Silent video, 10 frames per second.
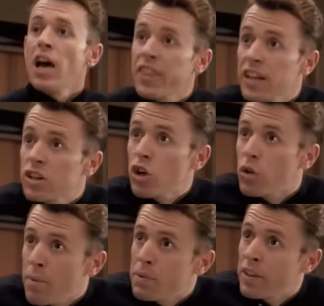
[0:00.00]
Nothing
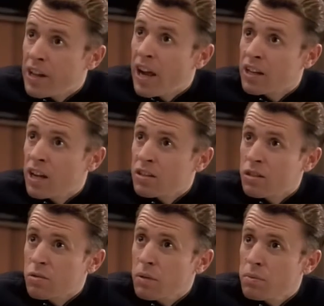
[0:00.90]
showed up in the
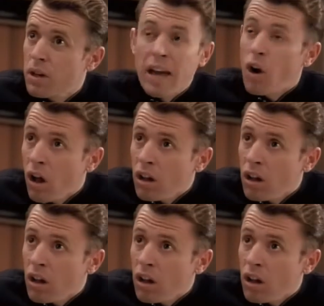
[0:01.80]
diagnostic sweep at